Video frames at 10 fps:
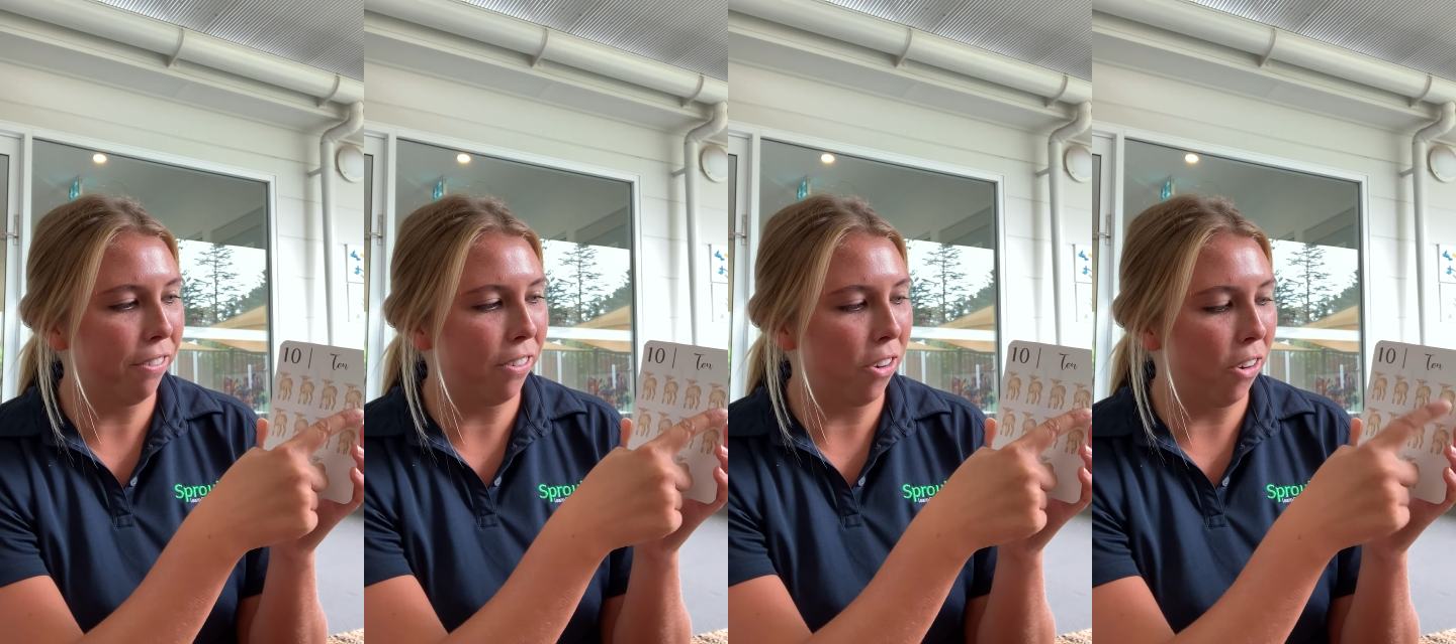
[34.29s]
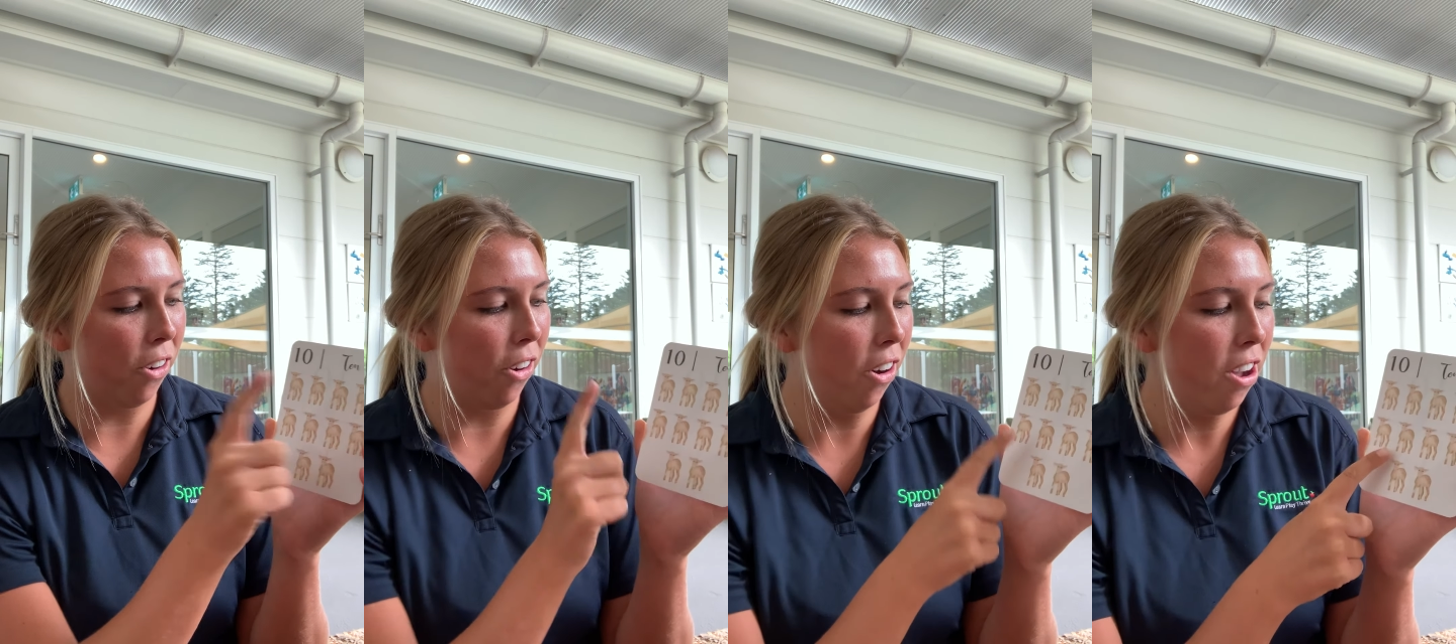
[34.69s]

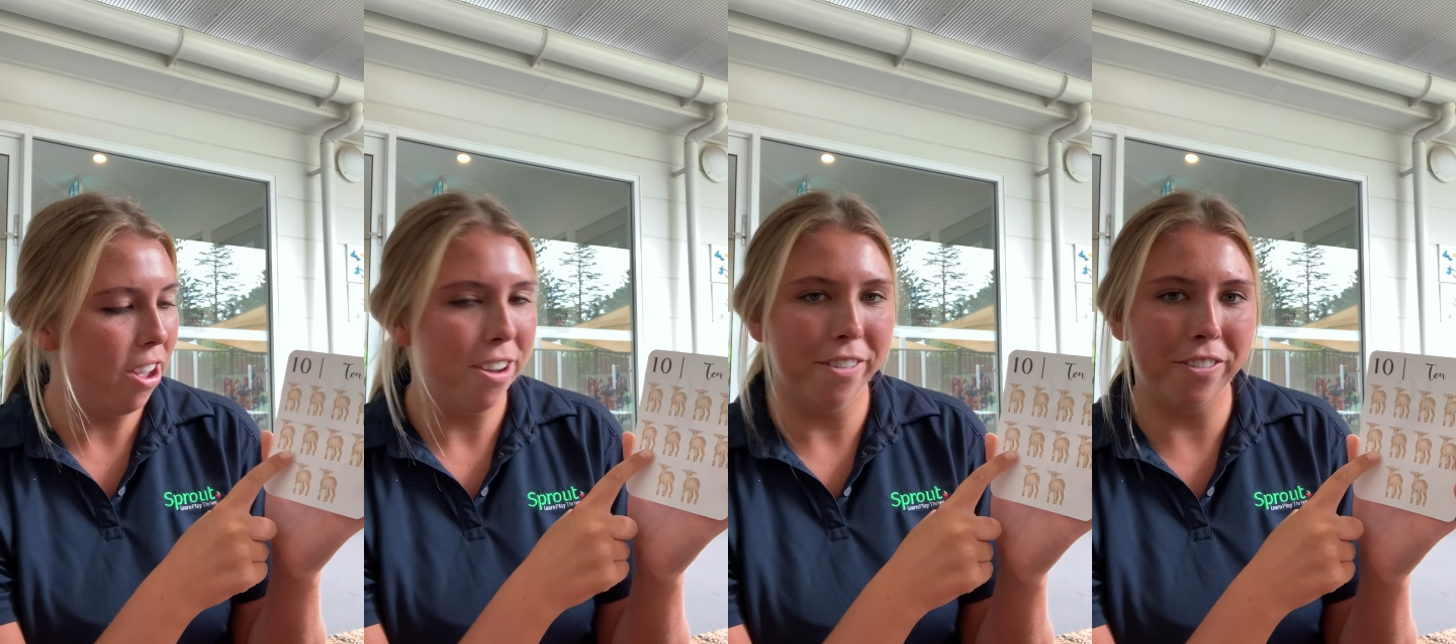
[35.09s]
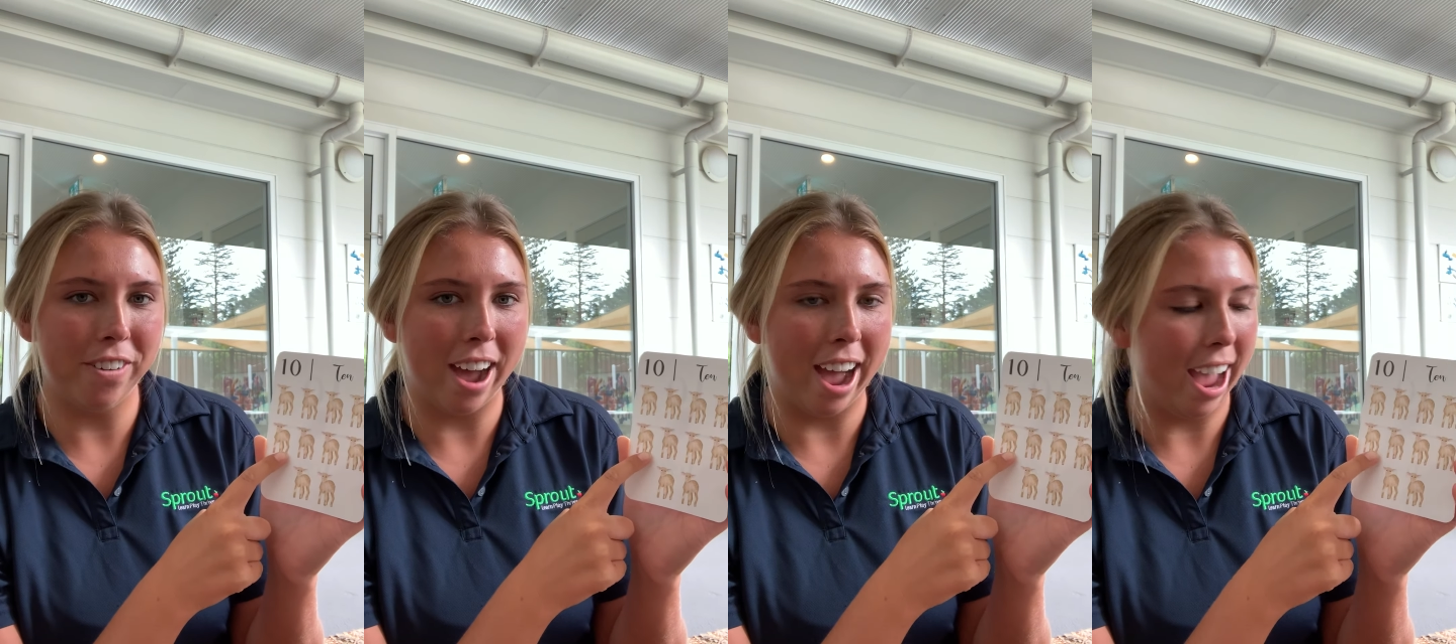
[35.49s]
4,
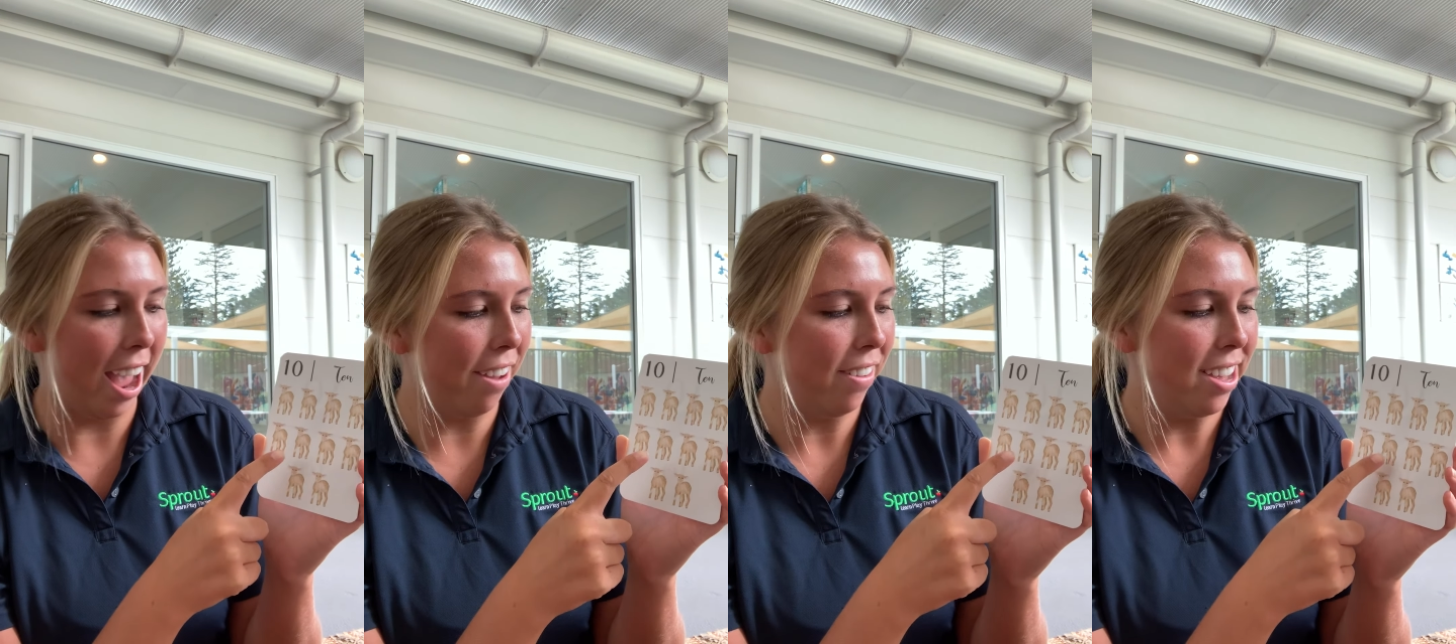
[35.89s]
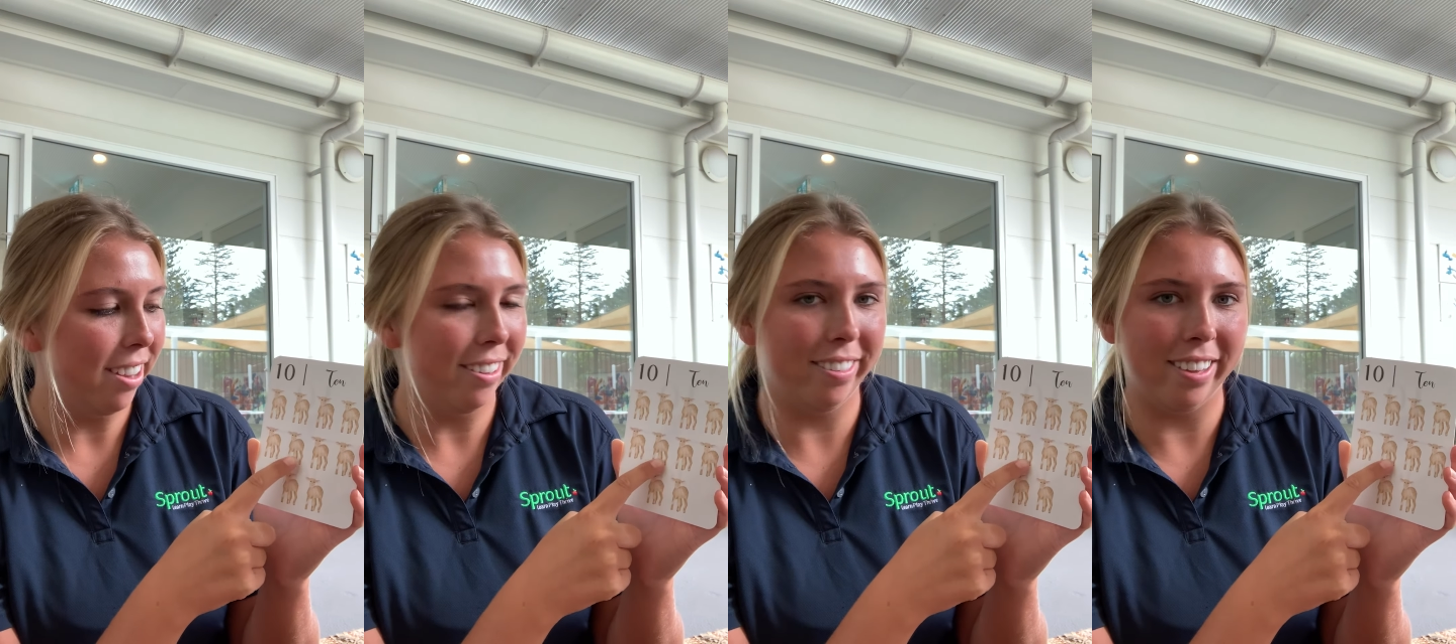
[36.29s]
5,
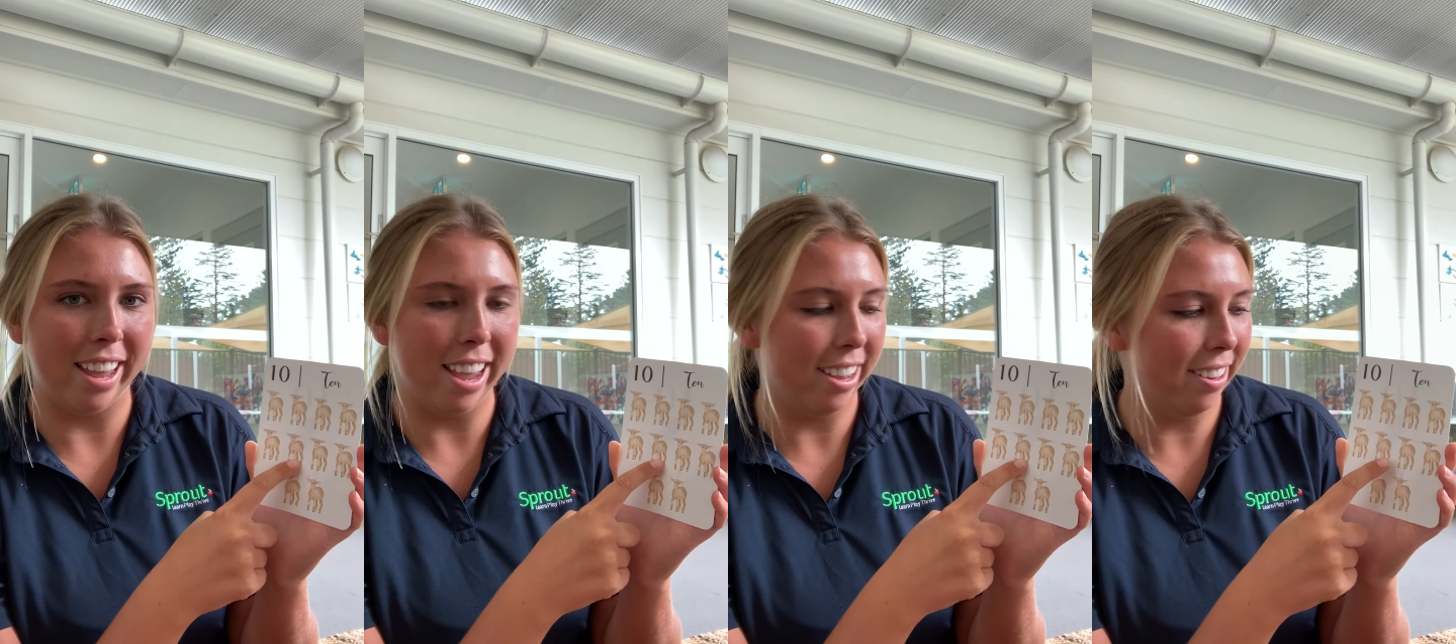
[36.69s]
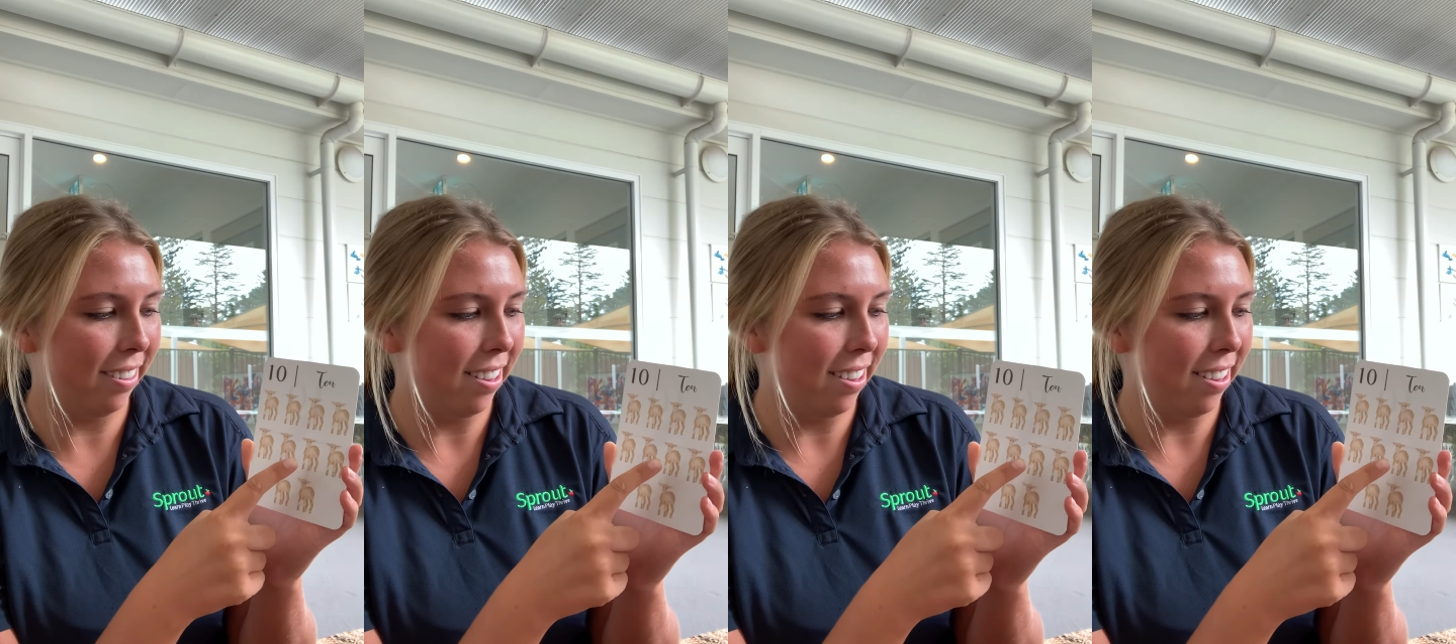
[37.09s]
6,